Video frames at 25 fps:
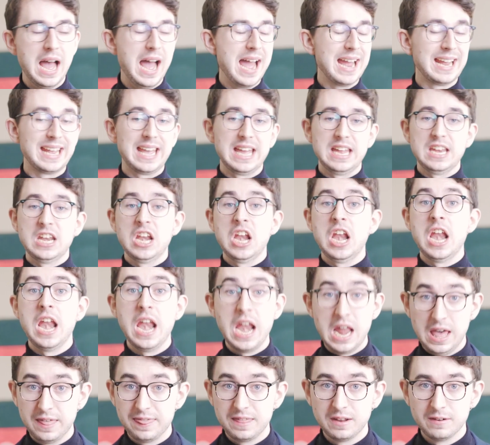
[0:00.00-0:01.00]
I get
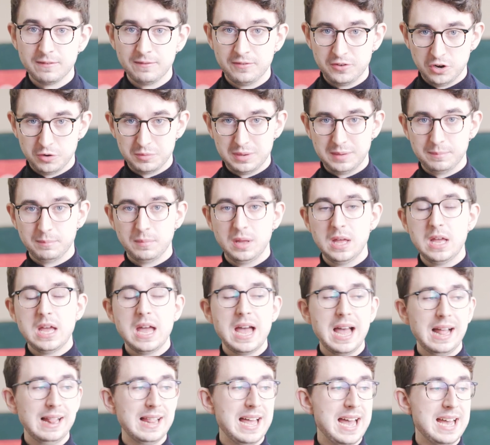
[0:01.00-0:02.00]
nothing from them.
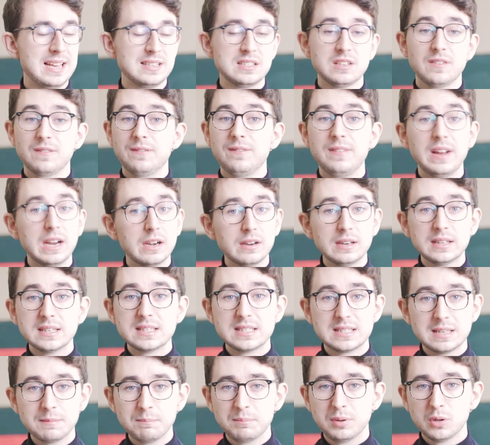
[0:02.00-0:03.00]
I'll ask a very
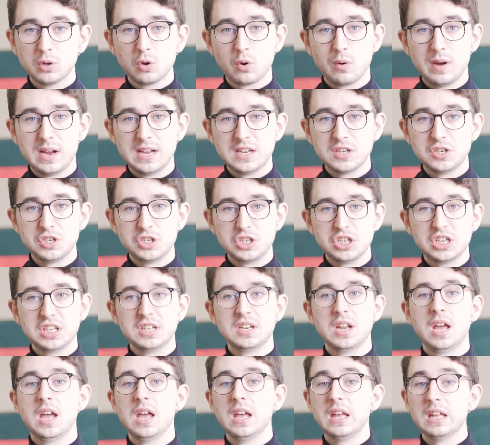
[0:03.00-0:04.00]
simple
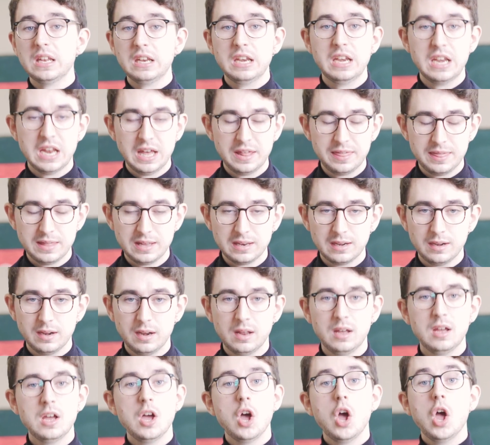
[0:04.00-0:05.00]
question, nothing.
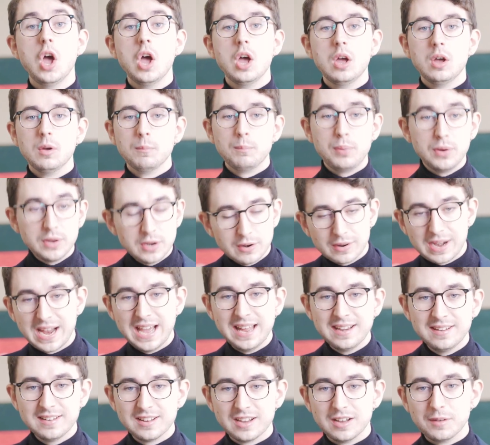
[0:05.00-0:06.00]
Put your
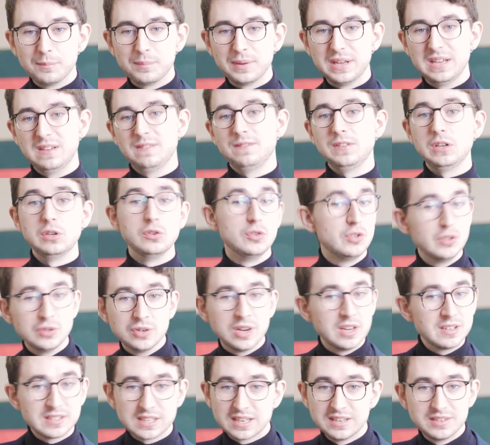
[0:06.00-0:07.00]
hand up if you do
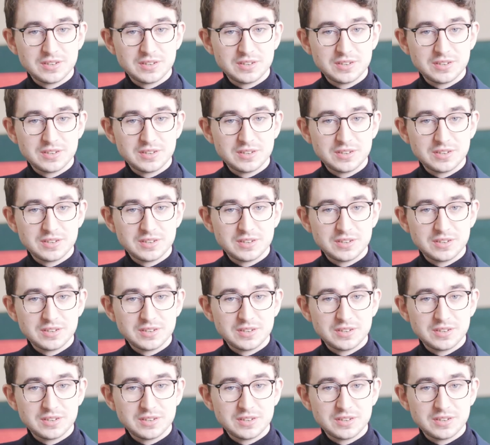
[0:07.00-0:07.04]
not